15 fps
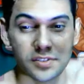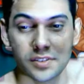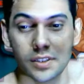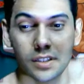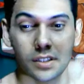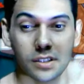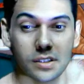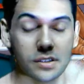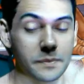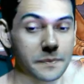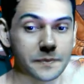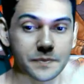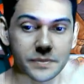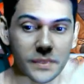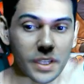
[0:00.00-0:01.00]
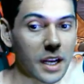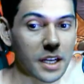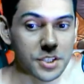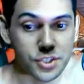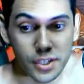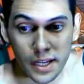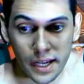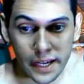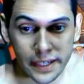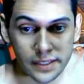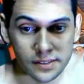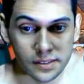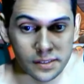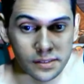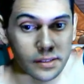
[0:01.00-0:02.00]
of the
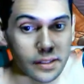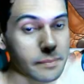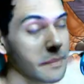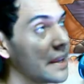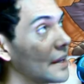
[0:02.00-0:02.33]
Aginite. They